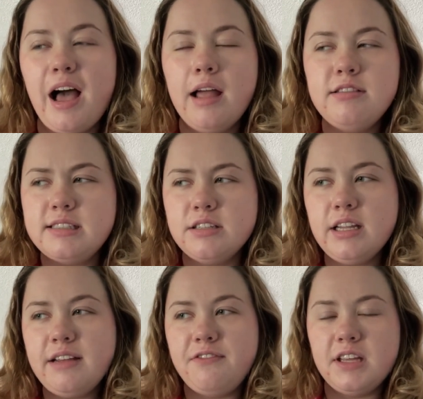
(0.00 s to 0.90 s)
I still
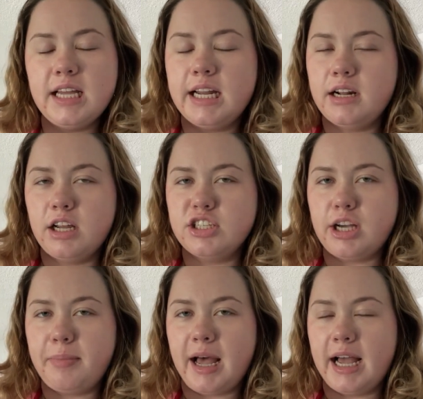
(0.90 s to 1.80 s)
like feel like I did a good
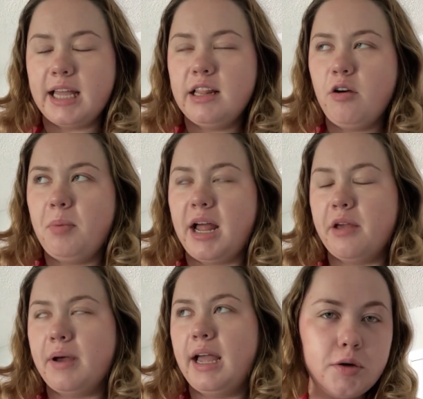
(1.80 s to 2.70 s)
job packing though. But
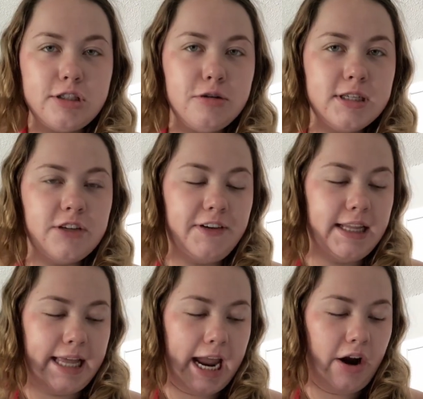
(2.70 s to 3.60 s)
anyway, there was too much to fit
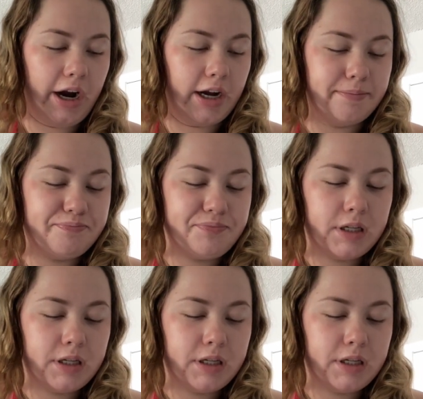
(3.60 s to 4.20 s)
in the carry-on.